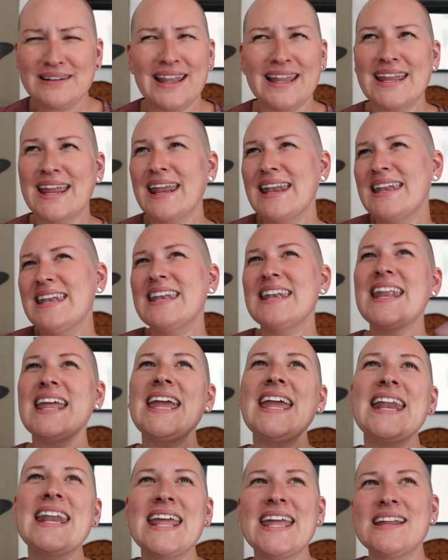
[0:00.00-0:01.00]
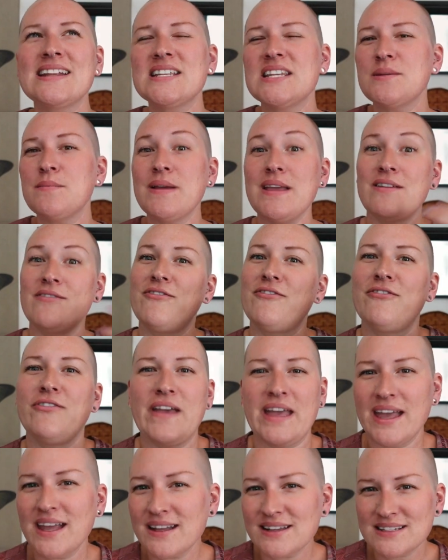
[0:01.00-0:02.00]
like needing to be
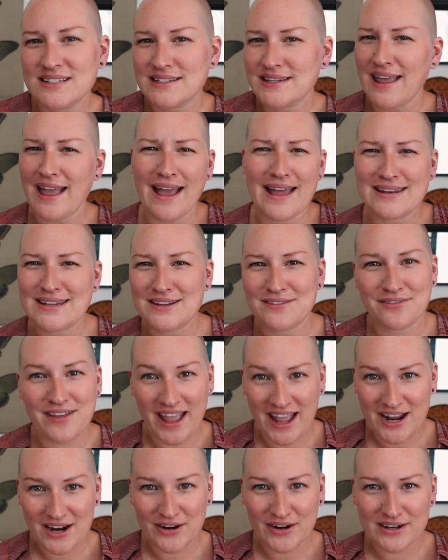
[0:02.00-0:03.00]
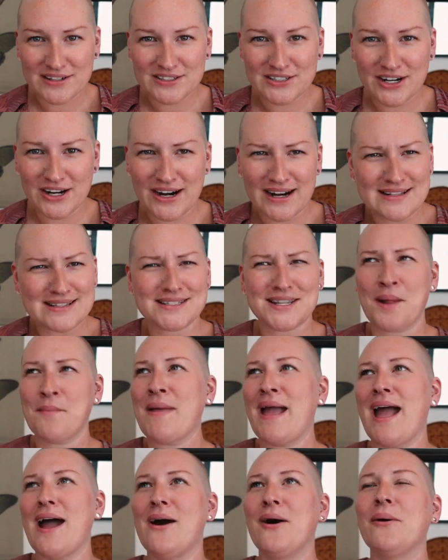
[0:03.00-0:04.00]
fixed kind of character and
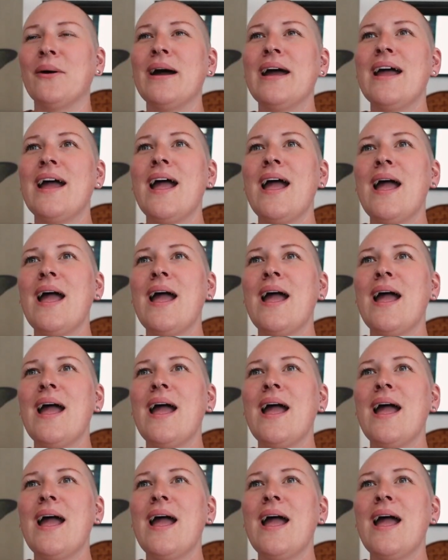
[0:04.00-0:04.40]
somehow